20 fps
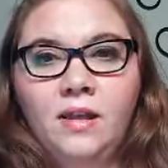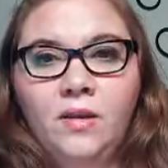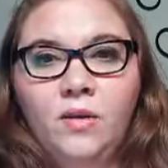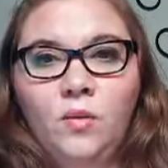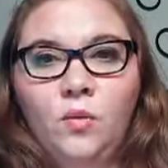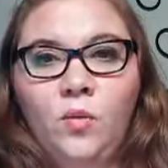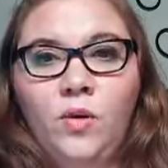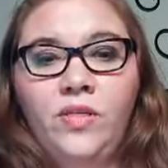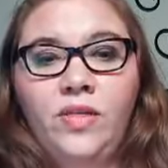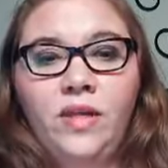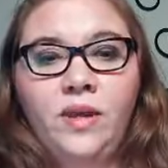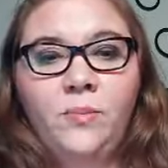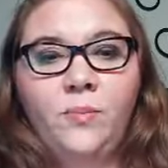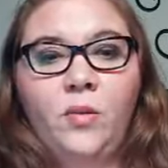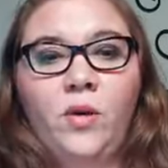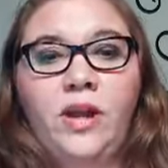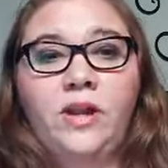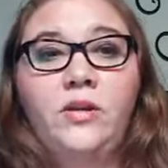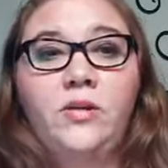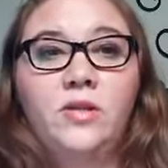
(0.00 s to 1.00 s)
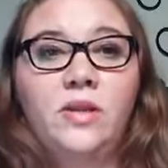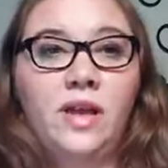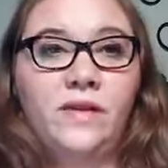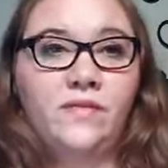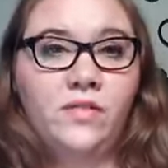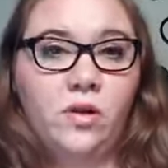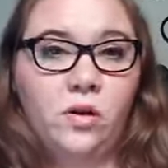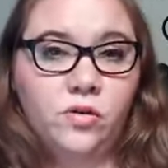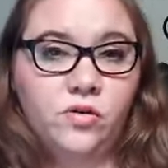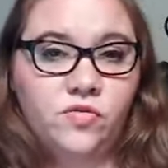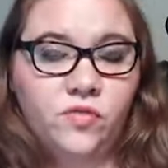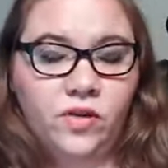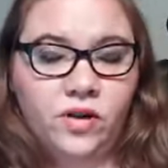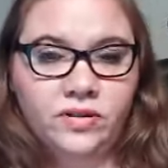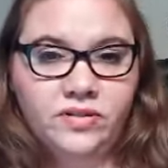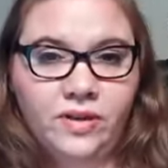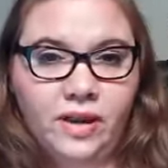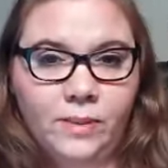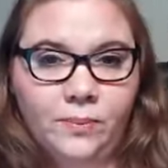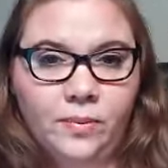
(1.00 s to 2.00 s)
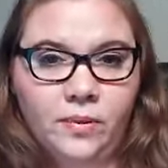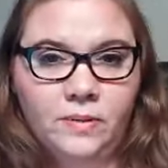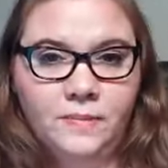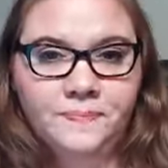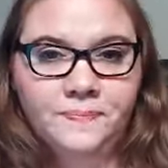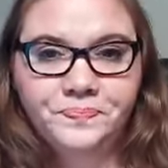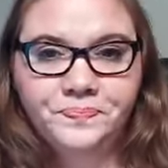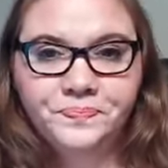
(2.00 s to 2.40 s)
with a brand new life coach, for example,